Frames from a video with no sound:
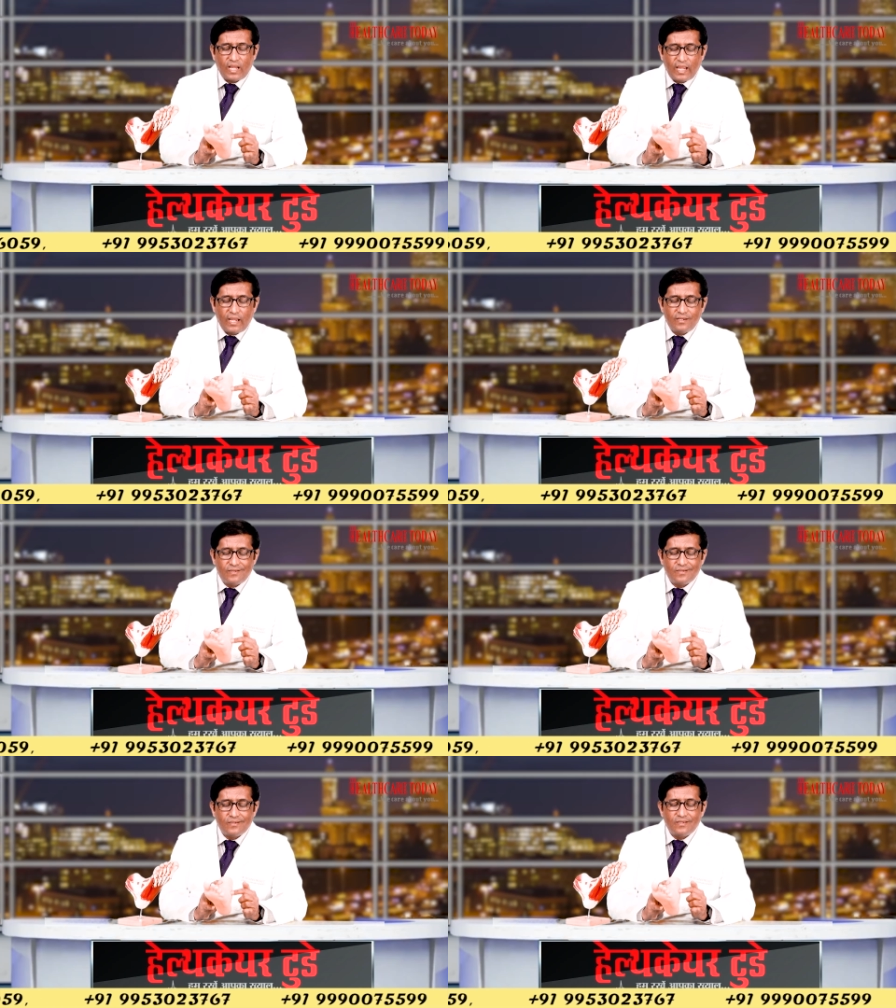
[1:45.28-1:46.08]

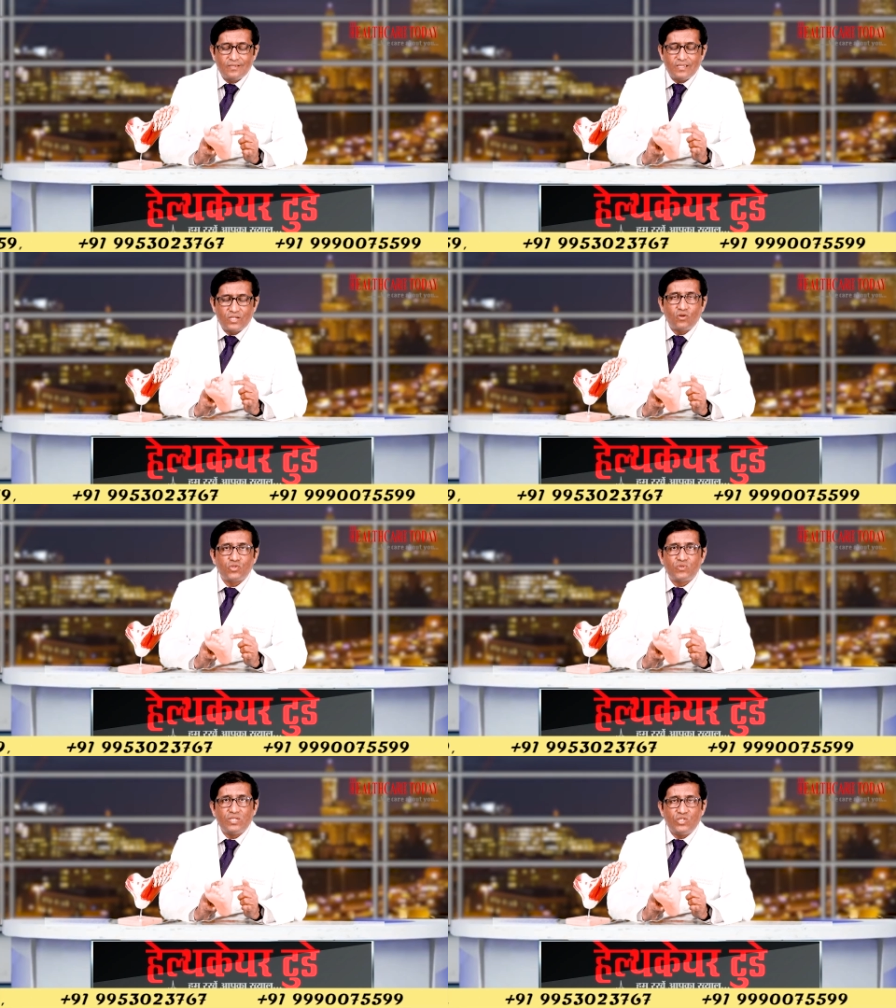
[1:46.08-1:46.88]
and it
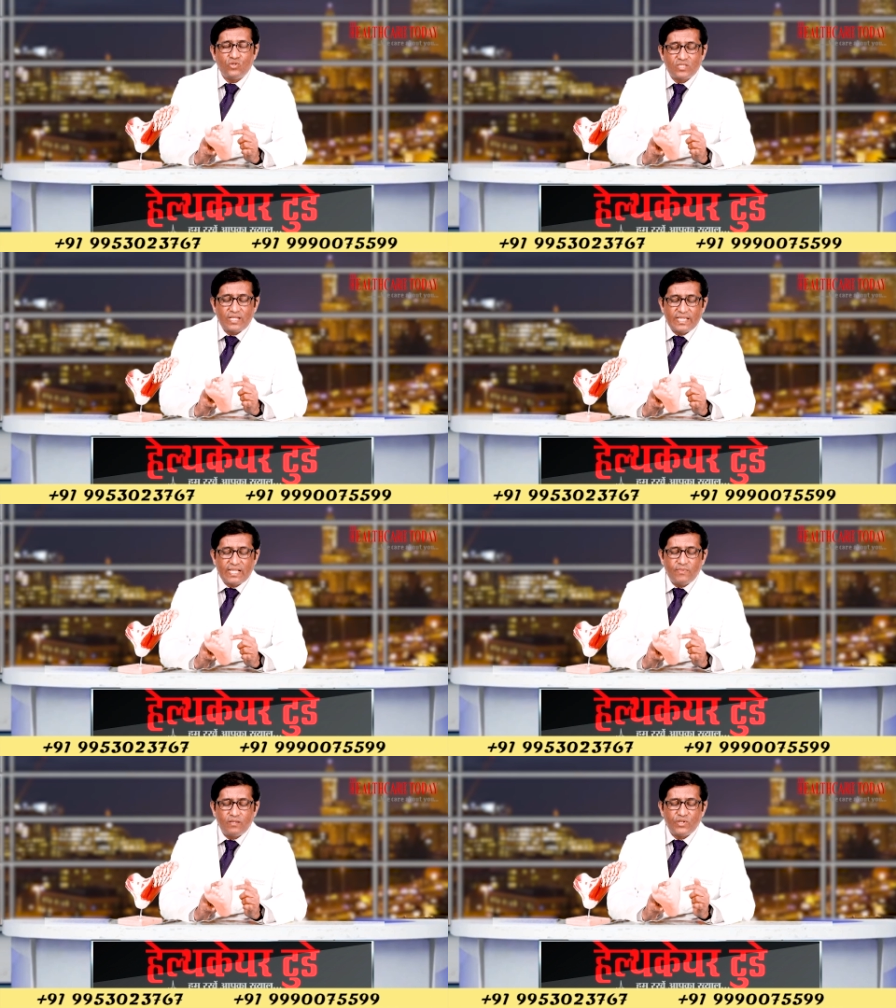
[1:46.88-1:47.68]
also injures the
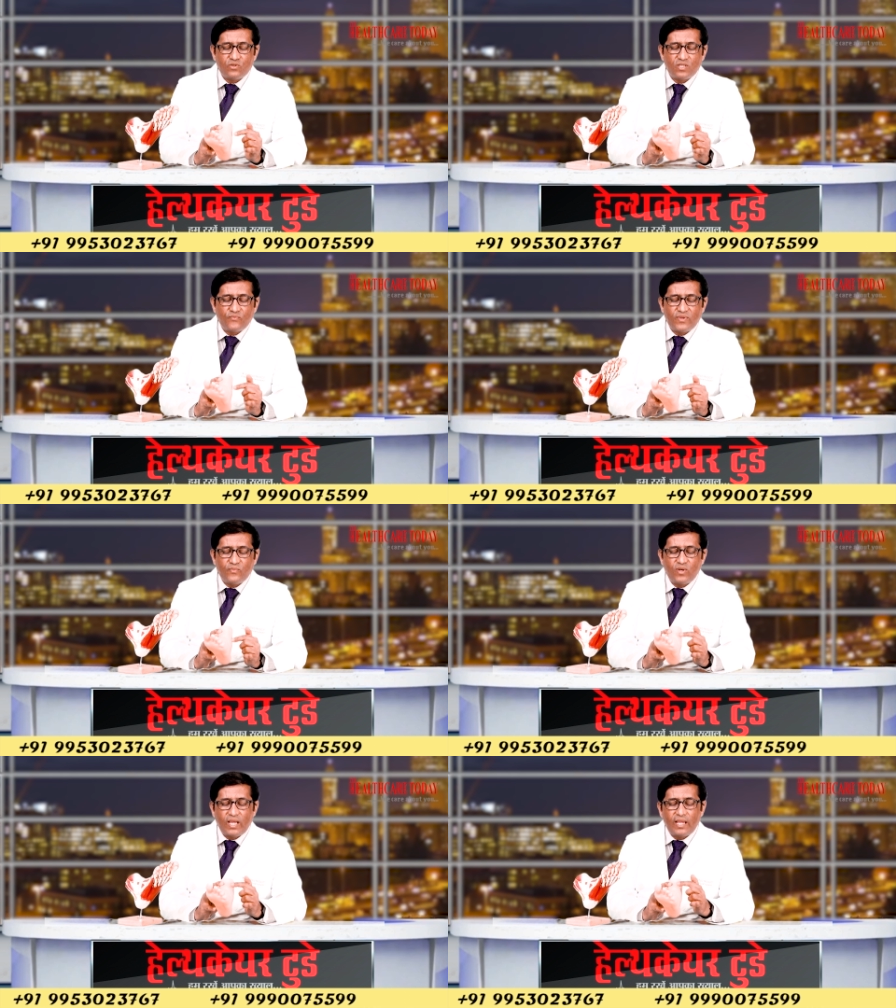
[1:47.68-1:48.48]
ligament between the
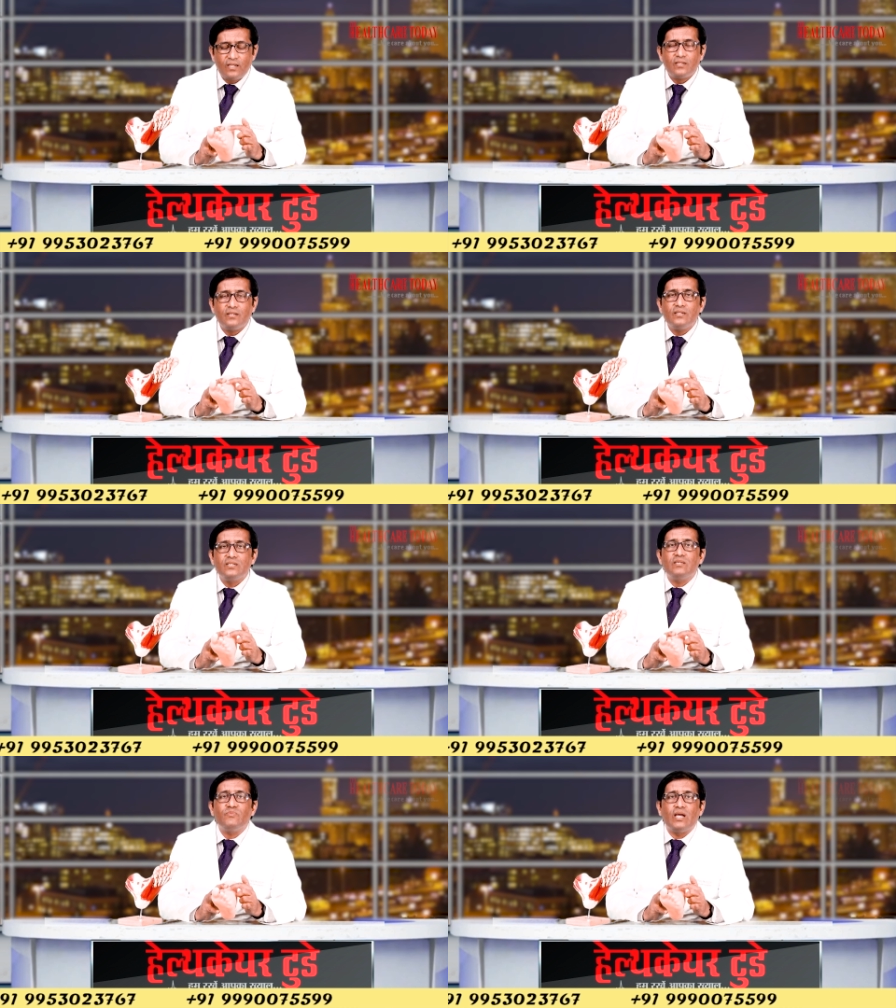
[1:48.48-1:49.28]
fibula
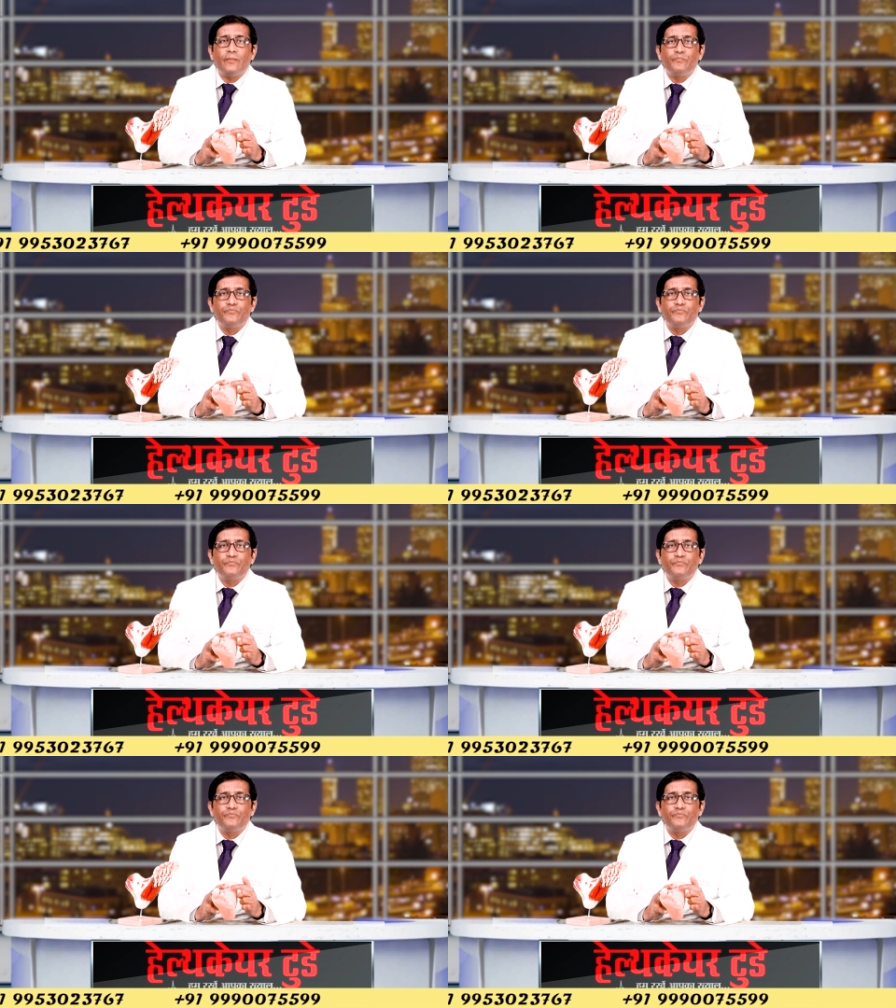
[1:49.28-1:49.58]
and tibia.